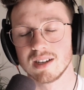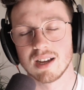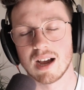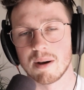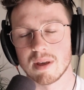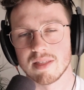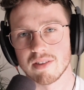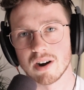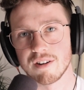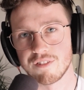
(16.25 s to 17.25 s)
and
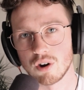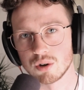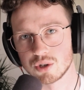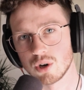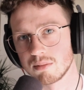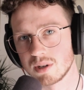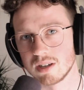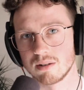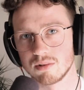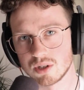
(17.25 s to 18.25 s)
then I photoshopped
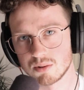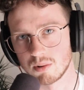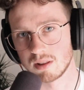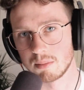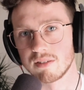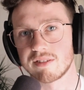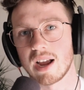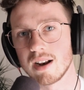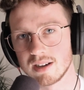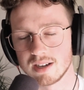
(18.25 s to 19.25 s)
it just with a bit of
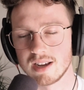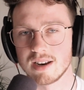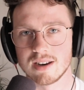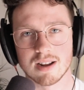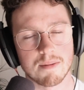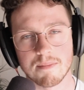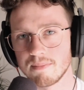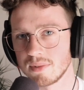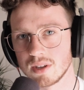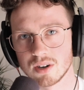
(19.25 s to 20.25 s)
color and
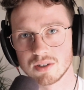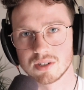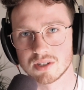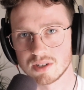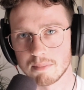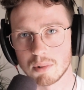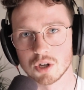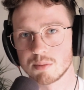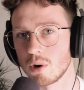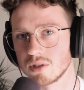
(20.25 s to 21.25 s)
just some
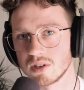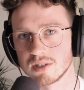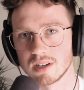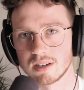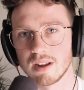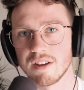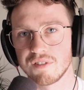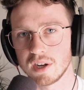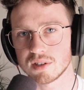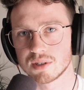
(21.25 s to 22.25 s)
post-processing
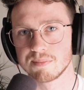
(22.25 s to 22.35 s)
effects.